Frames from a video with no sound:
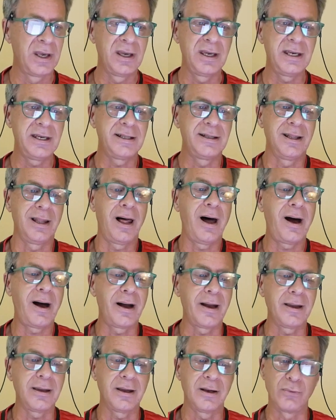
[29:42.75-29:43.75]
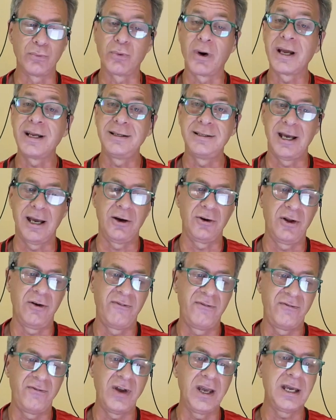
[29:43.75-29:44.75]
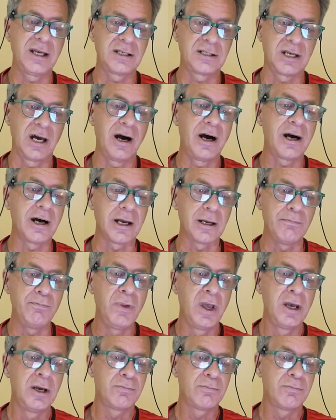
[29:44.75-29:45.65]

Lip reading: he'd lie and write down a fake time,